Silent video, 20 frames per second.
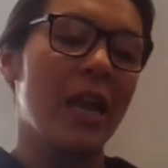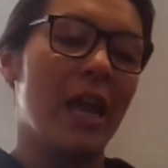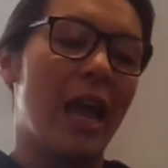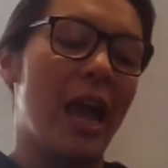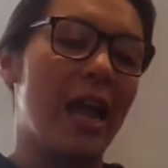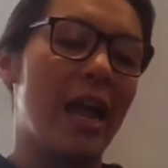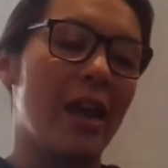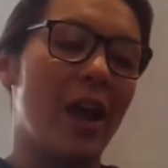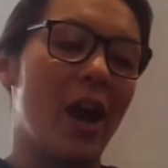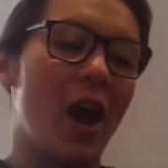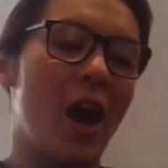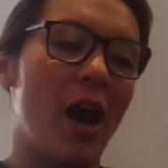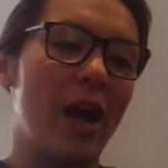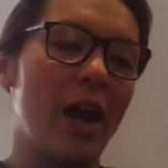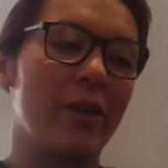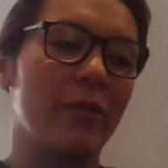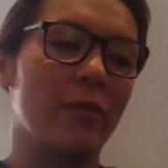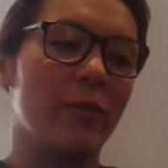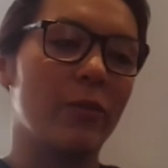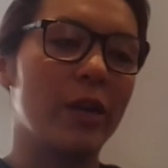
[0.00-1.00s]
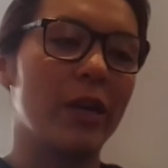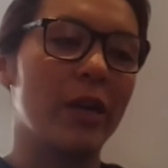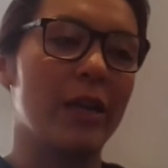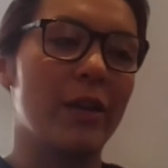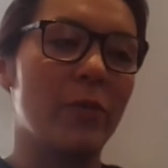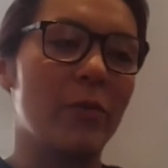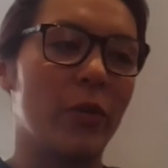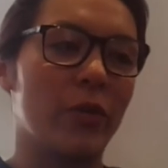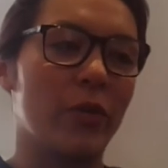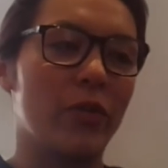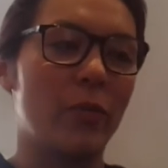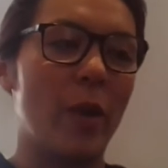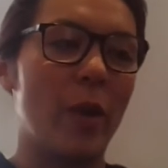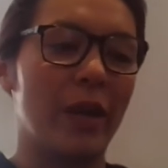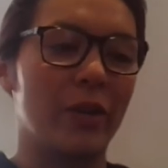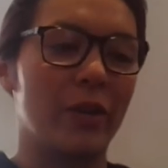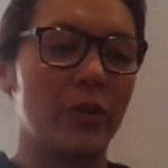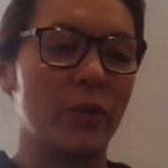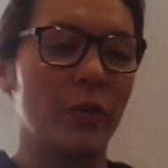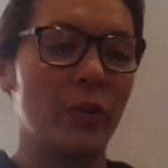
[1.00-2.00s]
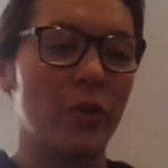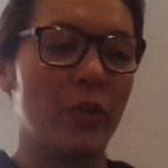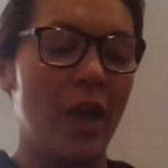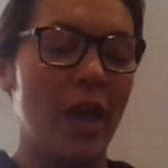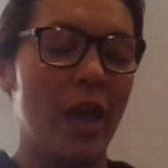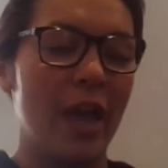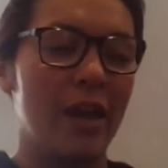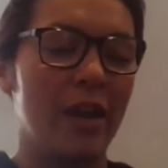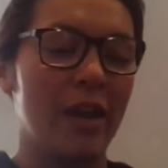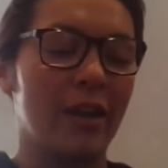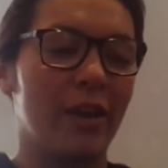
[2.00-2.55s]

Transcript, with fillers: and I really want to make sure that